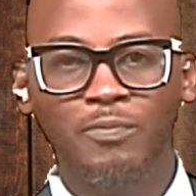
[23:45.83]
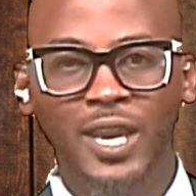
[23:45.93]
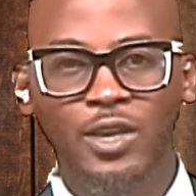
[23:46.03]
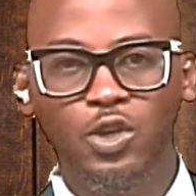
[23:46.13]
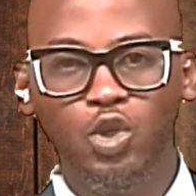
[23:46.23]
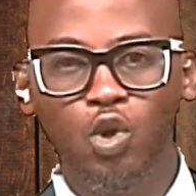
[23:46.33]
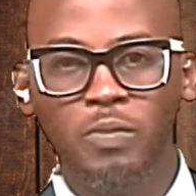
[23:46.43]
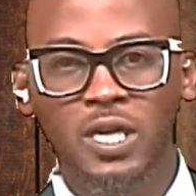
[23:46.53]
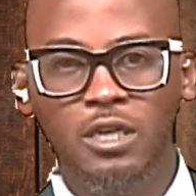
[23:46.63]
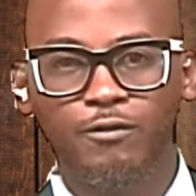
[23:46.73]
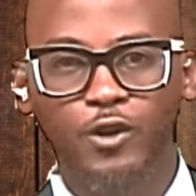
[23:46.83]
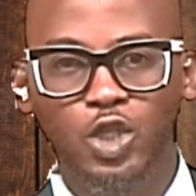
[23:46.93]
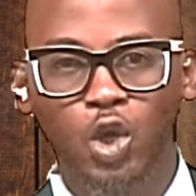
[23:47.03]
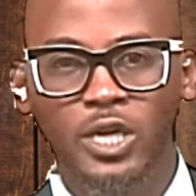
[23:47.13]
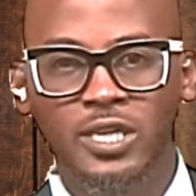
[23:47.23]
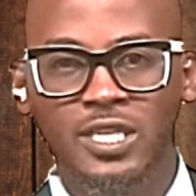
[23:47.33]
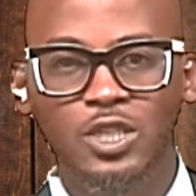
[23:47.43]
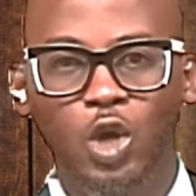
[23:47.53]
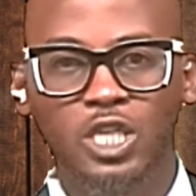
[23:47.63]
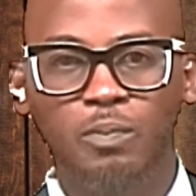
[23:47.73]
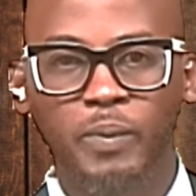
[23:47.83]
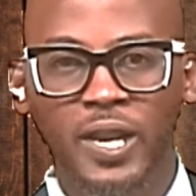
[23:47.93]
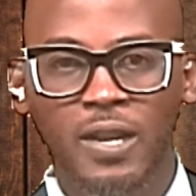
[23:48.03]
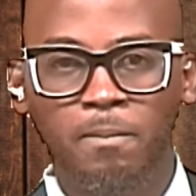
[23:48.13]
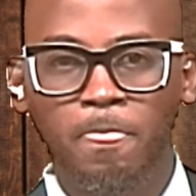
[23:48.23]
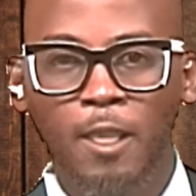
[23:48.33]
Thank you so much for joining us. God's Prayer.